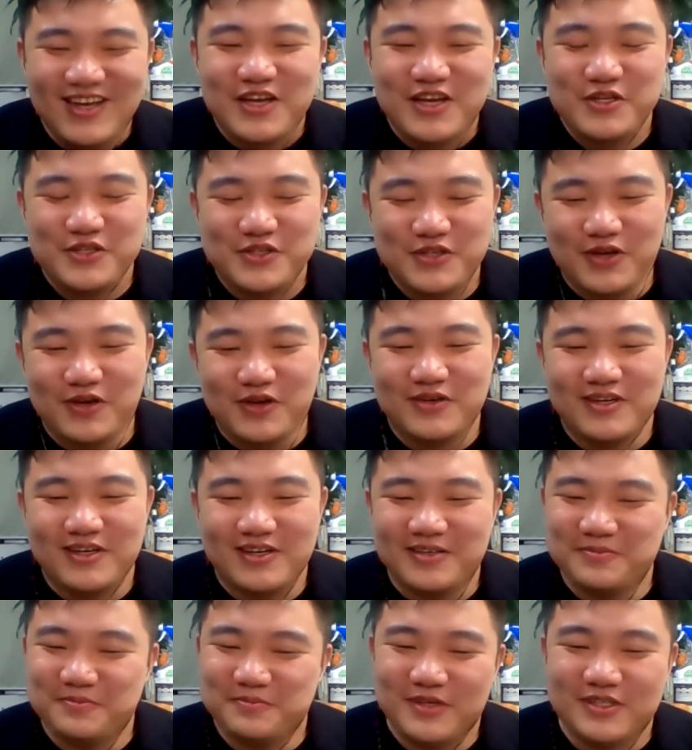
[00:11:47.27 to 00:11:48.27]
So
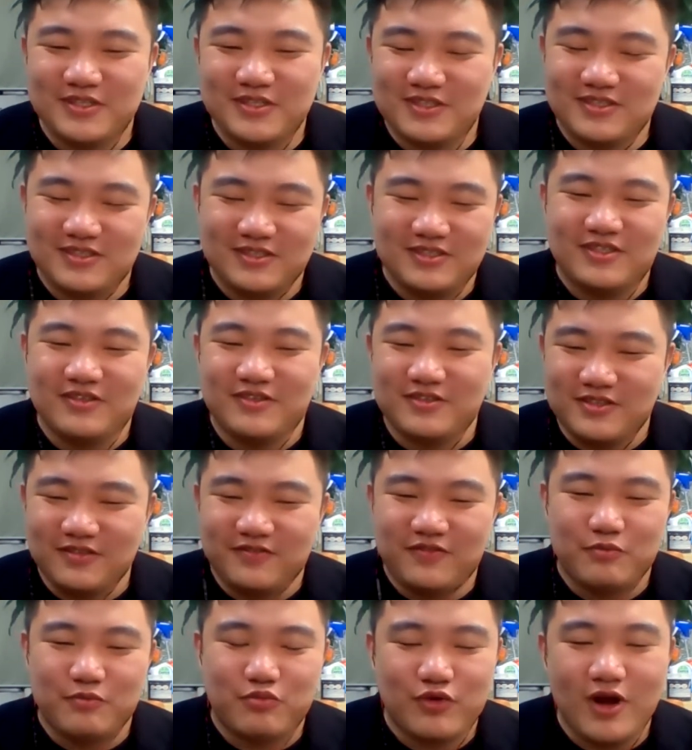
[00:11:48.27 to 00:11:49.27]

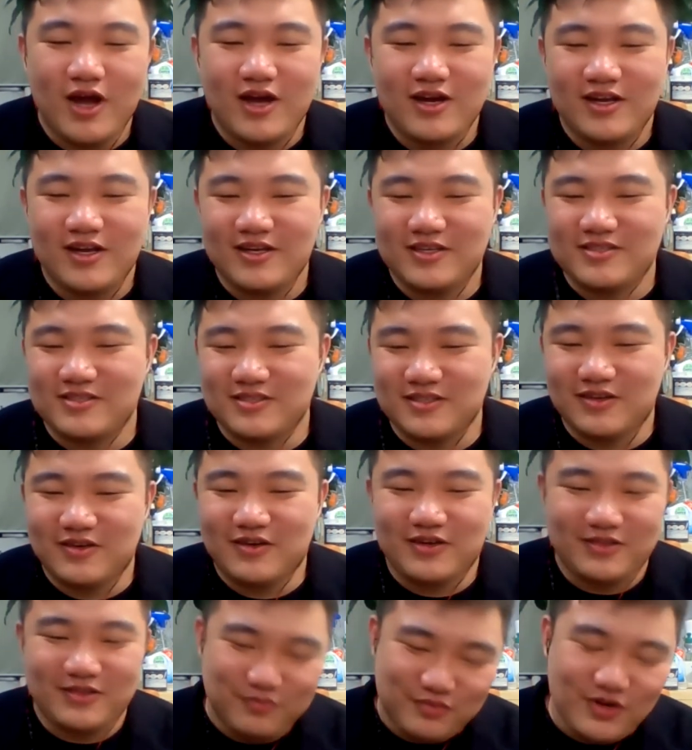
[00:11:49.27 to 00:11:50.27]
different products and
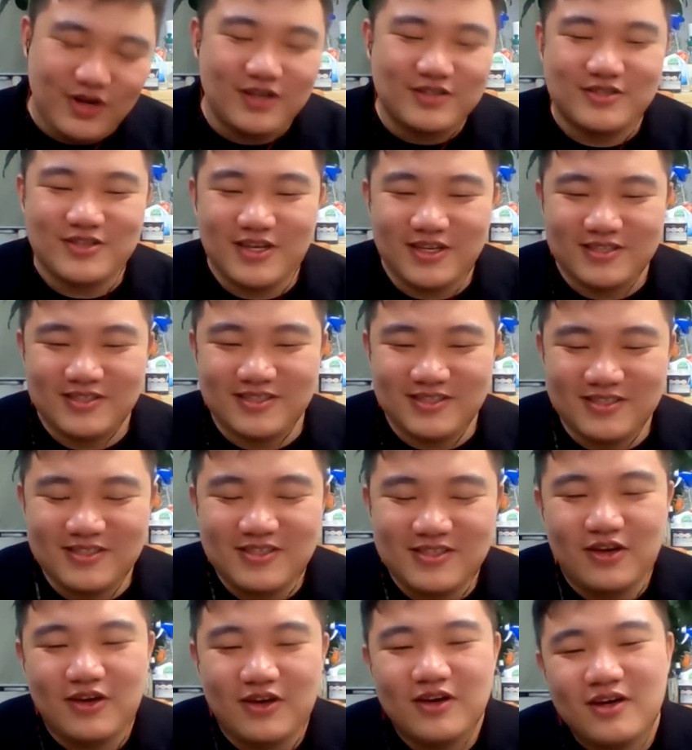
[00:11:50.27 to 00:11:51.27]
our projects, and
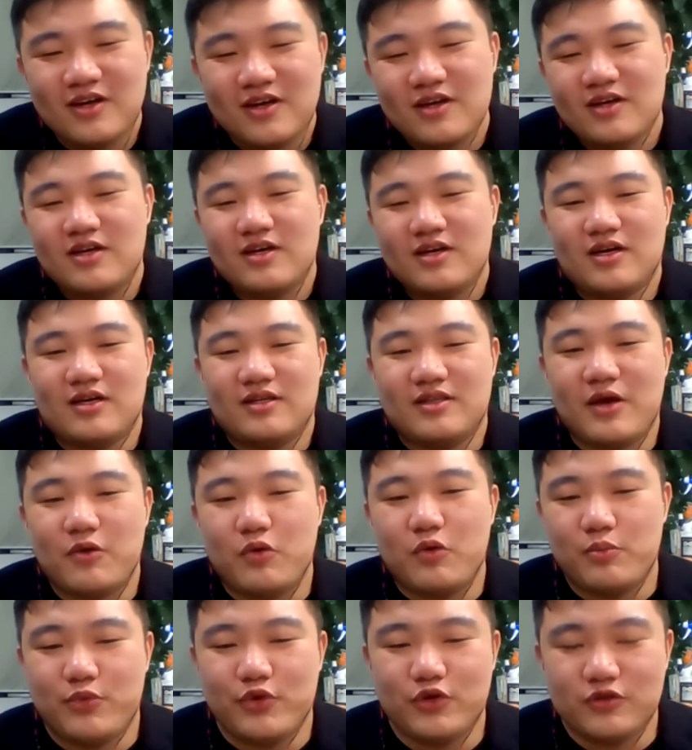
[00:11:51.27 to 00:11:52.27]
so that would build